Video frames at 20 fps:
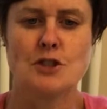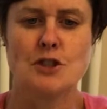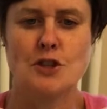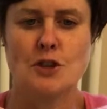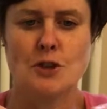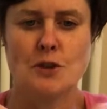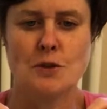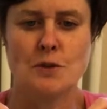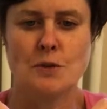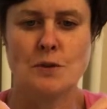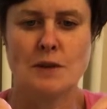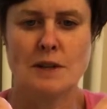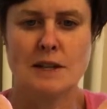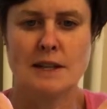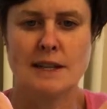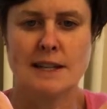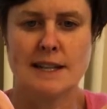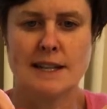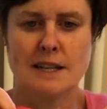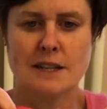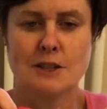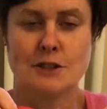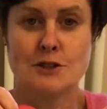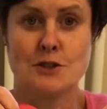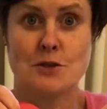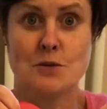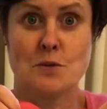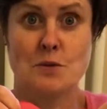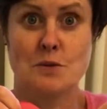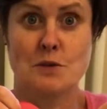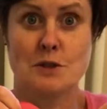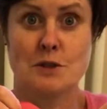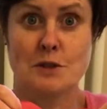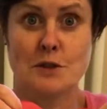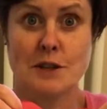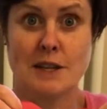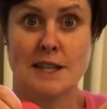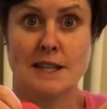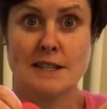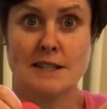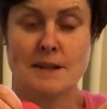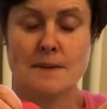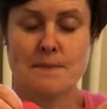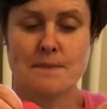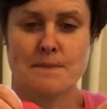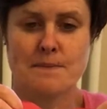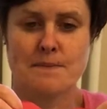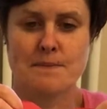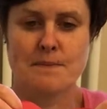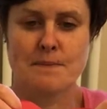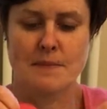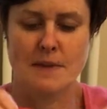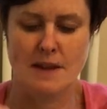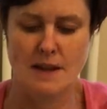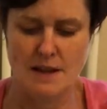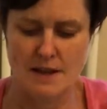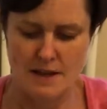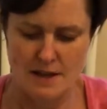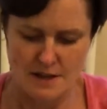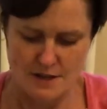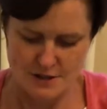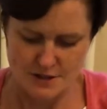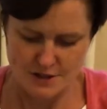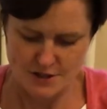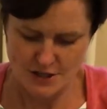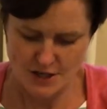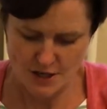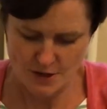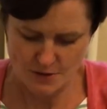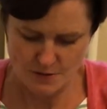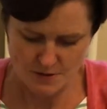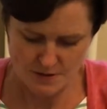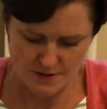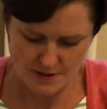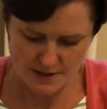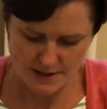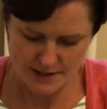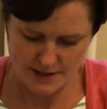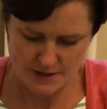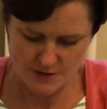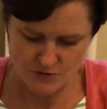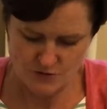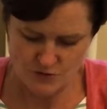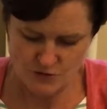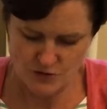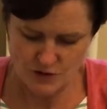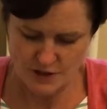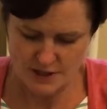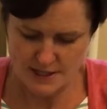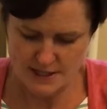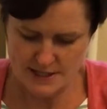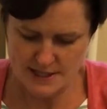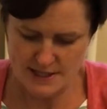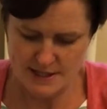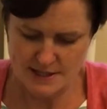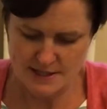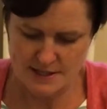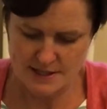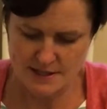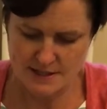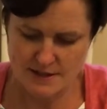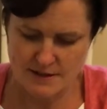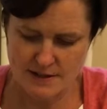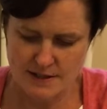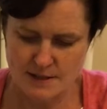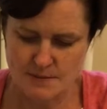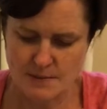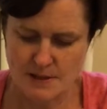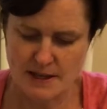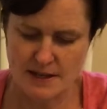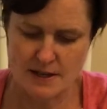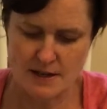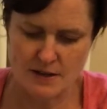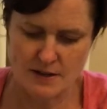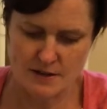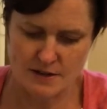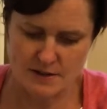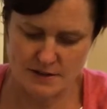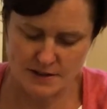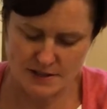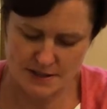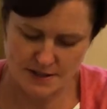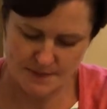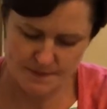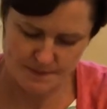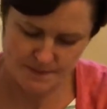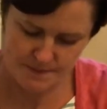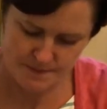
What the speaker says: two little doors on it. So I can write inside my heart,